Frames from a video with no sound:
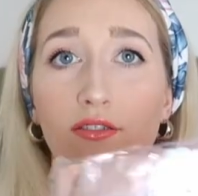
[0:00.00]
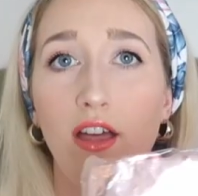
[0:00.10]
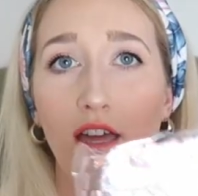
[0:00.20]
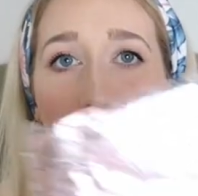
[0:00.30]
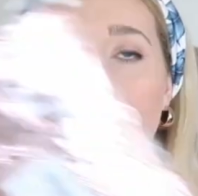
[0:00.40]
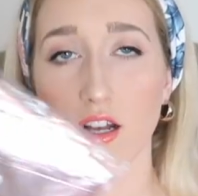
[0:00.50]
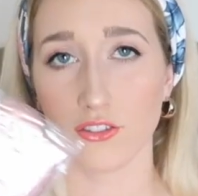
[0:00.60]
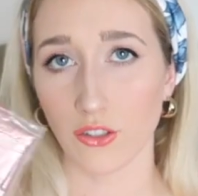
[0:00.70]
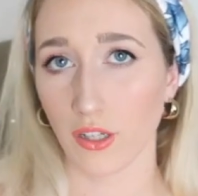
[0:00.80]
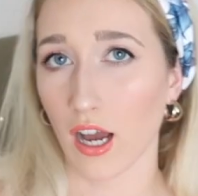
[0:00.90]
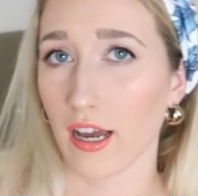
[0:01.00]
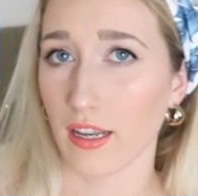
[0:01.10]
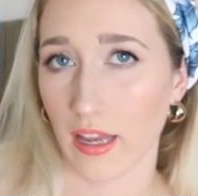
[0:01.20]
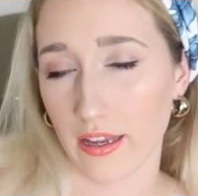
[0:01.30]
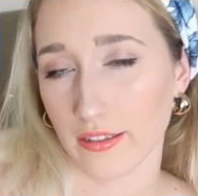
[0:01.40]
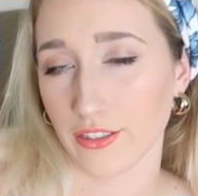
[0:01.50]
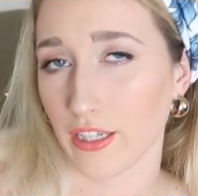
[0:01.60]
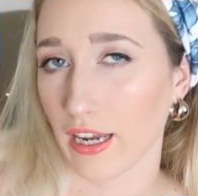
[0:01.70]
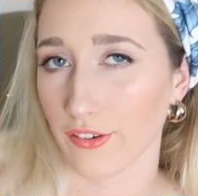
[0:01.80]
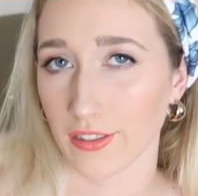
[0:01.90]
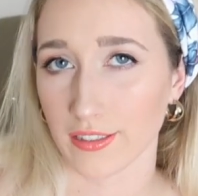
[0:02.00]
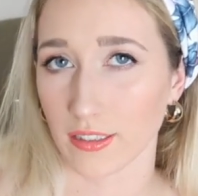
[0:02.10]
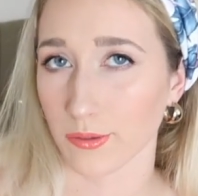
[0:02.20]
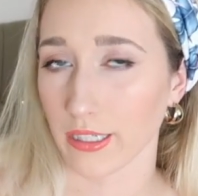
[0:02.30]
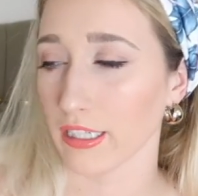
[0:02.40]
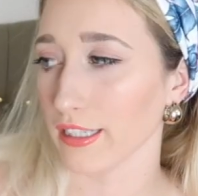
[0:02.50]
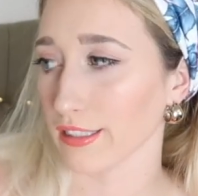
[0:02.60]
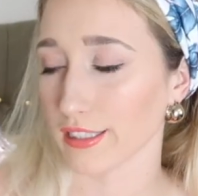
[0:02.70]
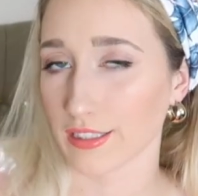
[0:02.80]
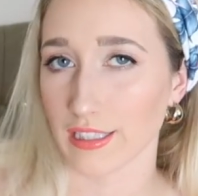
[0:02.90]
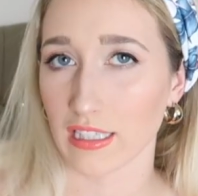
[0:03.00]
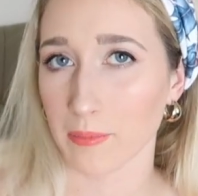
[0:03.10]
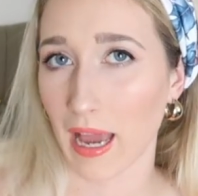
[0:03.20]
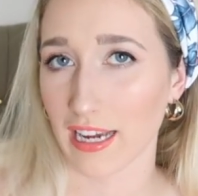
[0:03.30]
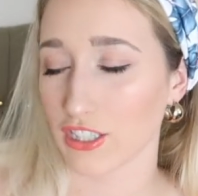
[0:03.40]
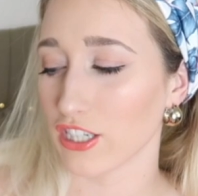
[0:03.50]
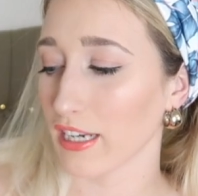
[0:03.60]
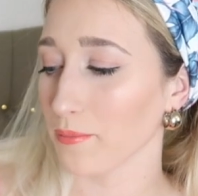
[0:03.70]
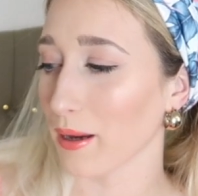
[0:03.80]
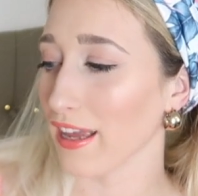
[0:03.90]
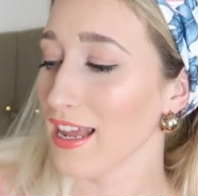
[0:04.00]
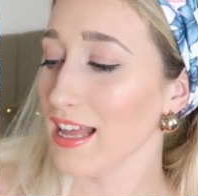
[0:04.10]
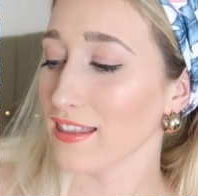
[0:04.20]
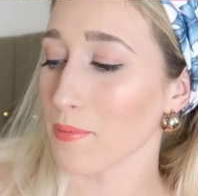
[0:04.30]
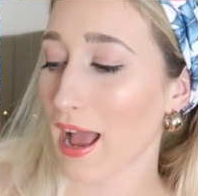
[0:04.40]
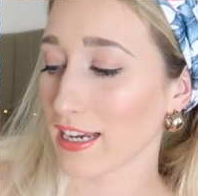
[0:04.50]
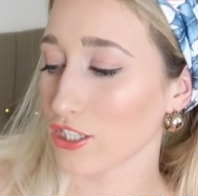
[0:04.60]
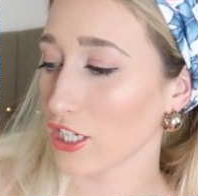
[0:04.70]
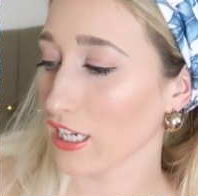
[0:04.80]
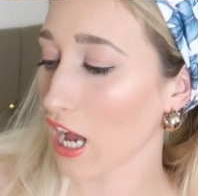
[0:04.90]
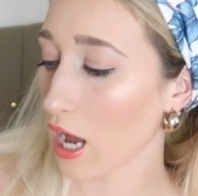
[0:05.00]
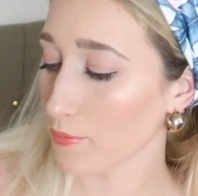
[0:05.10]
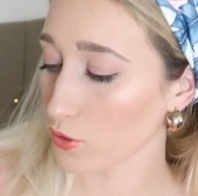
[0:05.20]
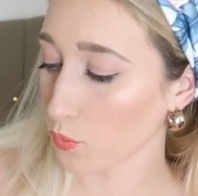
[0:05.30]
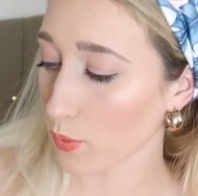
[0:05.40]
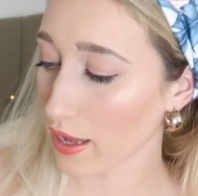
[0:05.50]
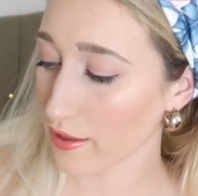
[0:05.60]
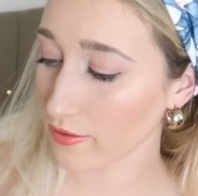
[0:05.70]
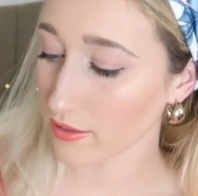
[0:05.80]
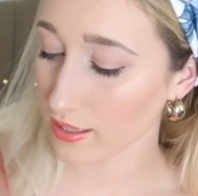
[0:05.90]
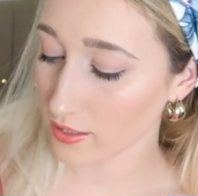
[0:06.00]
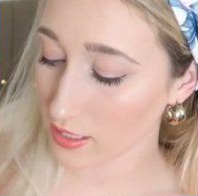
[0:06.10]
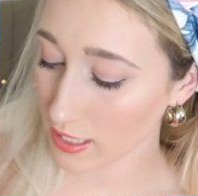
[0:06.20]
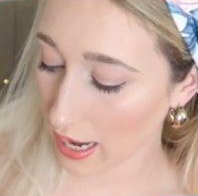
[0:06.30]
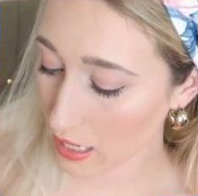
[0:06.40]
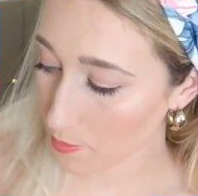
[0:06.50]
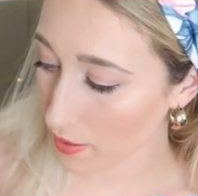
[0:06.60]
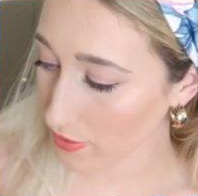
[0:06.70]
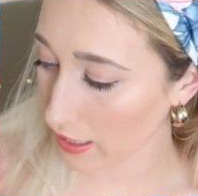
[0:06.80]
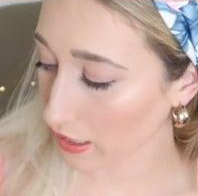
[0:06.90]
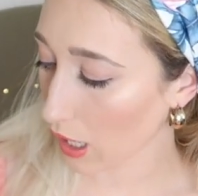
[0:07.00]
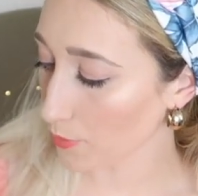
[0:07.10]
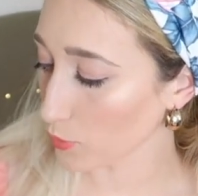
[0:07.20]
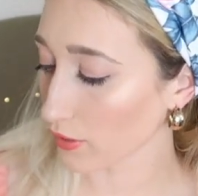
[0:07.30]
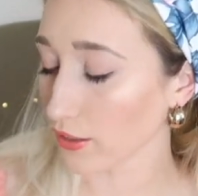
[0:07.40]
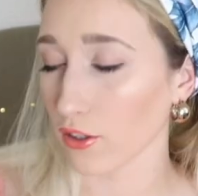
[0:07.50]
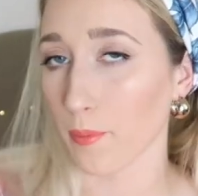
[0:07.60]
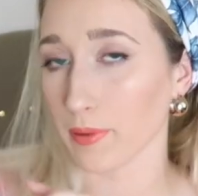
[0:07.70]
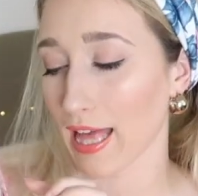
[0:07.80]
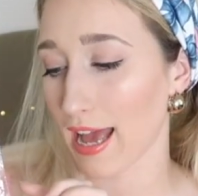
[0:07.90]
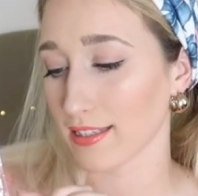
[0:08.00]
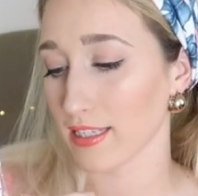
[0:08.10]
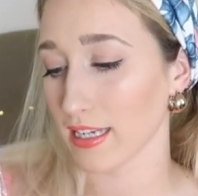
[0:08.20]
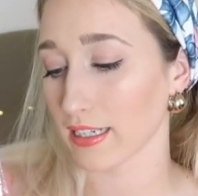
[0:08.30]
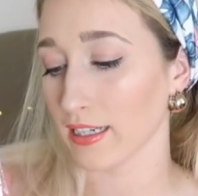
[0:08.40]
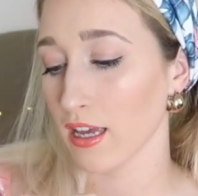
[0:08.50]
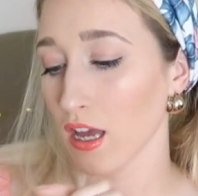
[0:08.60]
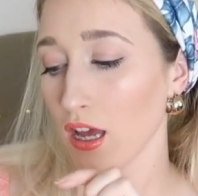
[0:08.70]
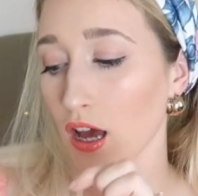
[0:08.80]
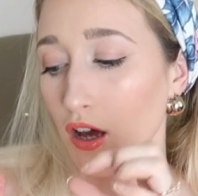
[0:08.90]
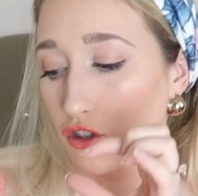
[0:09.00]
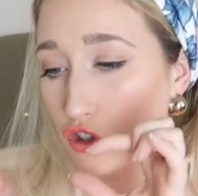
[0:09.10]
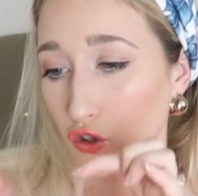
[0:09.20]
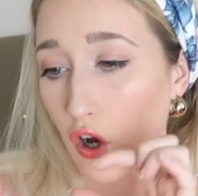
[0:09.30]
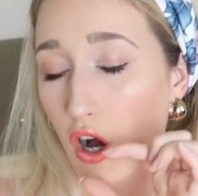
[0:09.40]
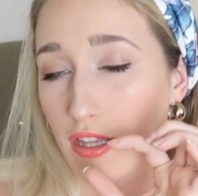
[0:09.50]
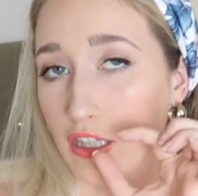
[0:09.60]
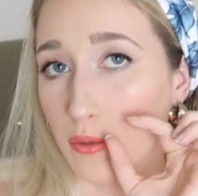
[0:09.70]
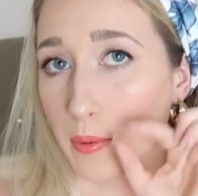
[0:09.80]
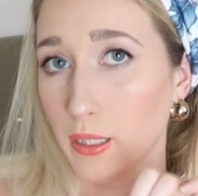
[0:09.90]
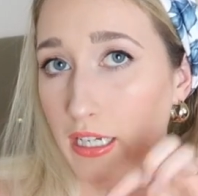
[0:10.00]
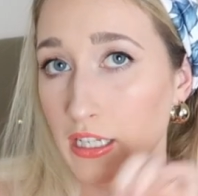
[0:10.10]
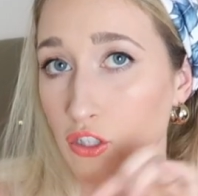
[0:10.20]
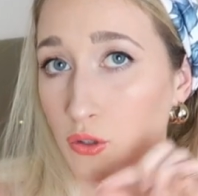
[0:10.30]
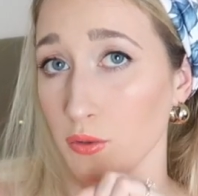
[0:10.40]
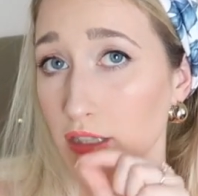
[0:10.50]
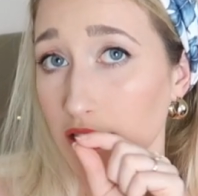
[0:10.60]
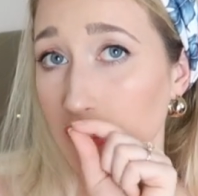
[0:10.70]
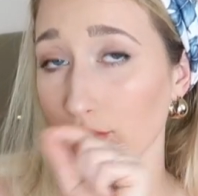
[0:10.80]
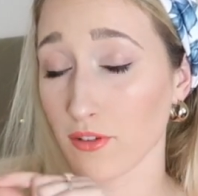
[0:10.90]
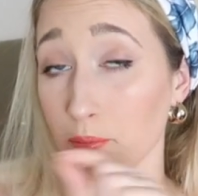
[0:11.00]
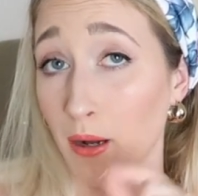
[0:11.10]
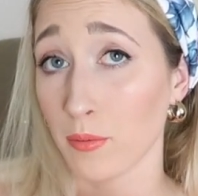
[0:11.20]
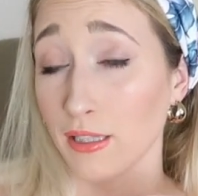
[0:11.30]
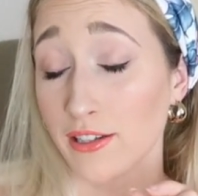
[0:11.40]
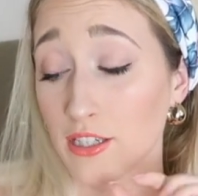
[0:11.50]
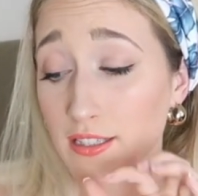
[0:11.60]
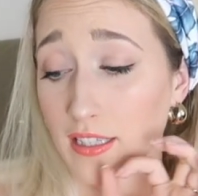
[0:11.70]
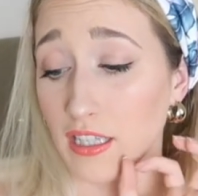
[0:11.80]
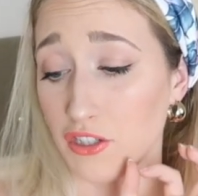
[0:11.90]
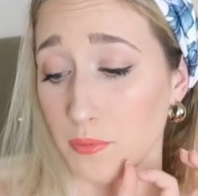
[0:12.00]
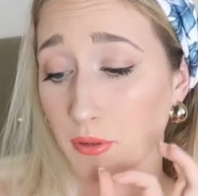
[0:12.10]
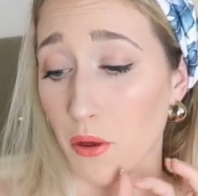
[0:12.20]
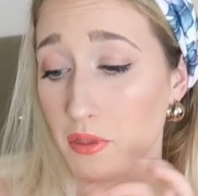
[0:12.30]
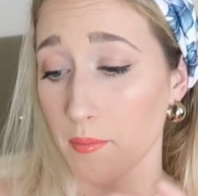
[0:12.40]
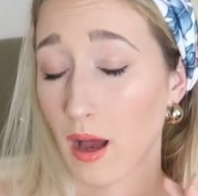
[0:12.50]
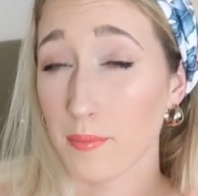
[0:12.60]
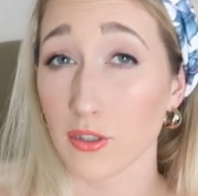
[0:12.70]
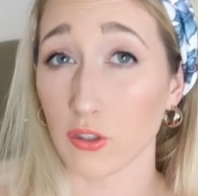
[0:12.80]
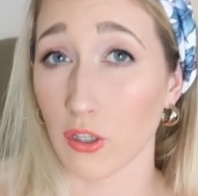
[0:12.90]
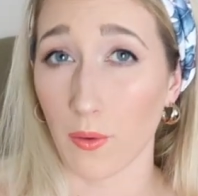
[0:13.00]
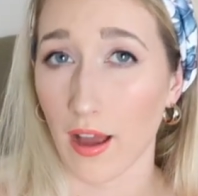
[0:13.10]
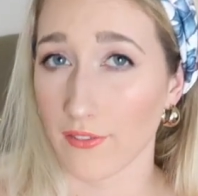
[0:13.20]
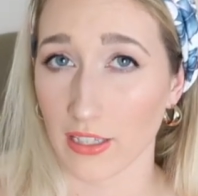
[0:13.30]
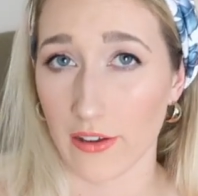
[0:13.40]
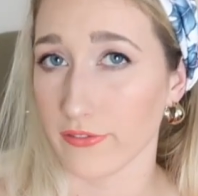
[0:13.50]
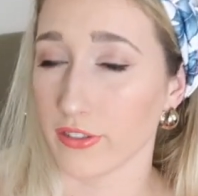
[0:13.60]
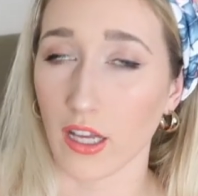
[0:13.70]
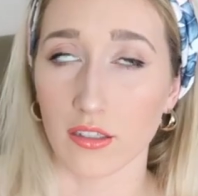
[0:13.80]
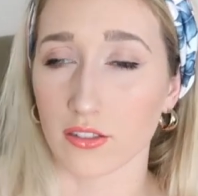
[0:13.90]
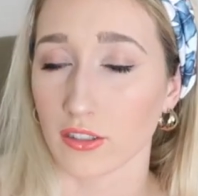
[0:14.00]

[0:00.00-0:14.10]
Then I also got, you can't really see what it is because it's in the packaging, but the packaging comes with this tape, and then it comes with a little plastic straw that you put into the different bubble letters, and then you blow them up, so you don't have to have a